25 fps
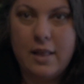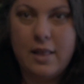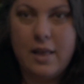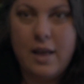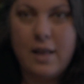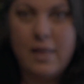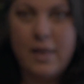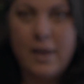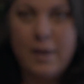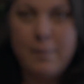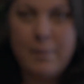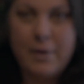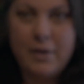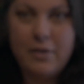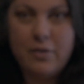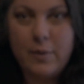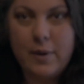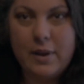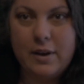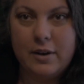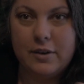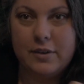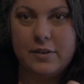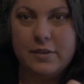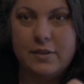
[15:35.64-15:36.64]
like my
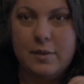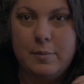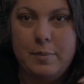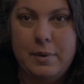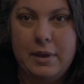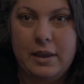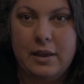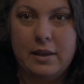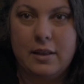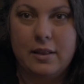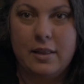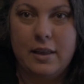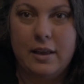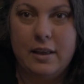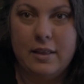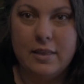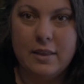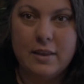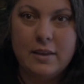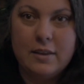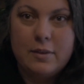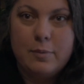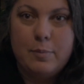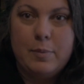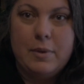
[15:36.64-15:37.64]
sweaters to be like
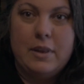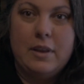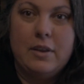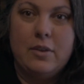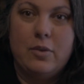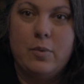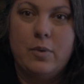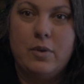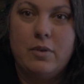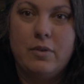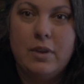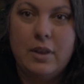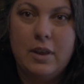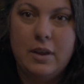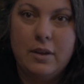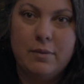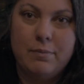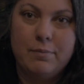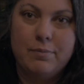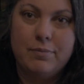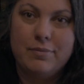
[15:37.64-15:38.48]
this, but this one really,